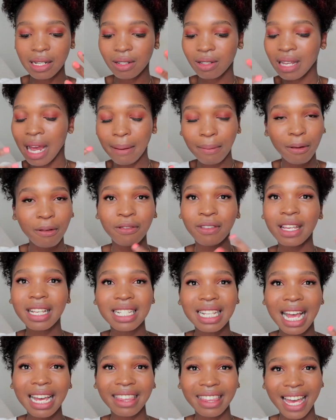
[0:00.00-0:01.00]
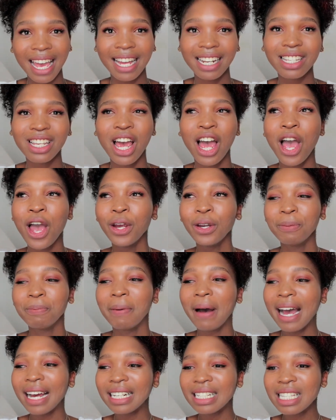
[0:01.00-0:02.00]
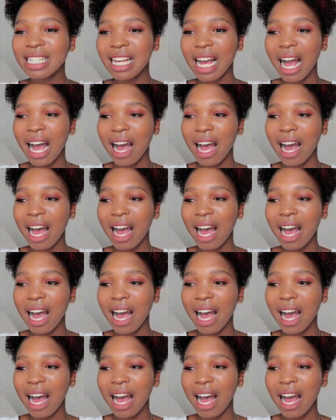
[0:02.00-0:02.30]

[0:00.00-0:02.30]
type of things like that. But